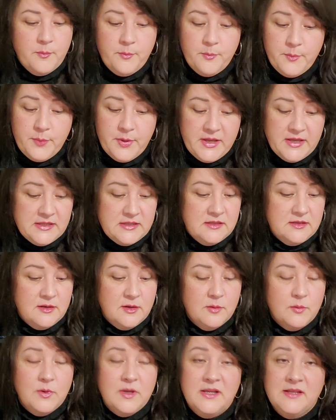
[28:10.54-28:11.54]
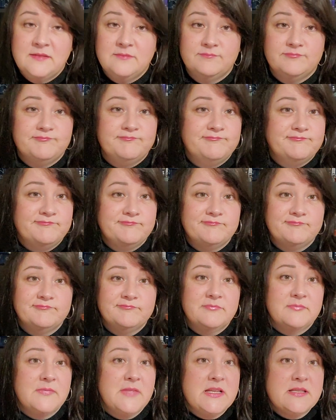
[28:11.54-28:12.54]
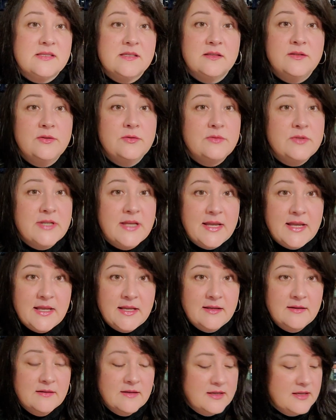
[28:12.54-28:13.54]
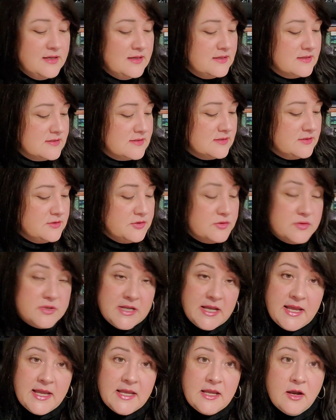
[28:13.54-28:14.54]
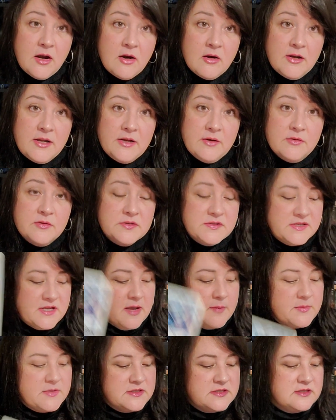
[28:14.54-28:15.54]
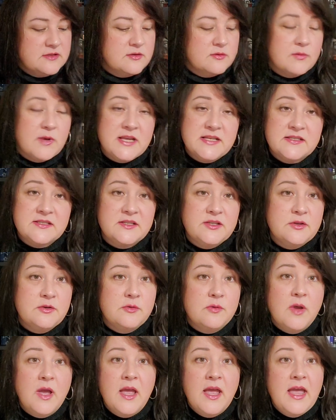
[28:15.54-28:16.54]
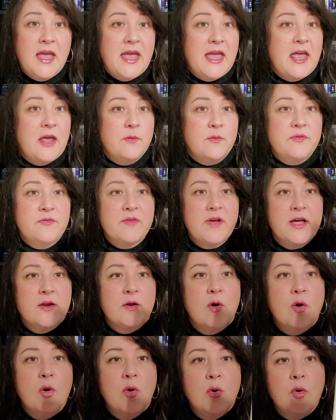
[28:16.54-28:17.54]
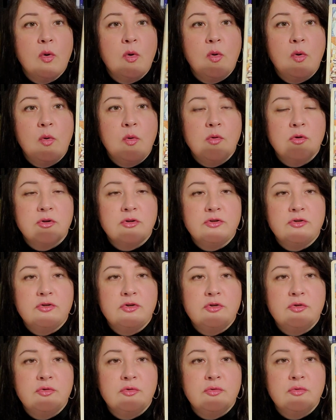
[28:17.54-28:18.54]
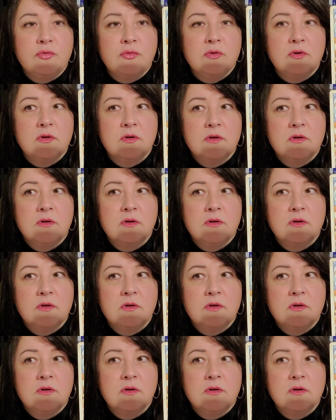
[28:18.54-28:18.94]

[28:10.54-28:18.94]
But you know what? It's a new day. It is a new day. Our heroes coming to the rescue, and we've got a whole new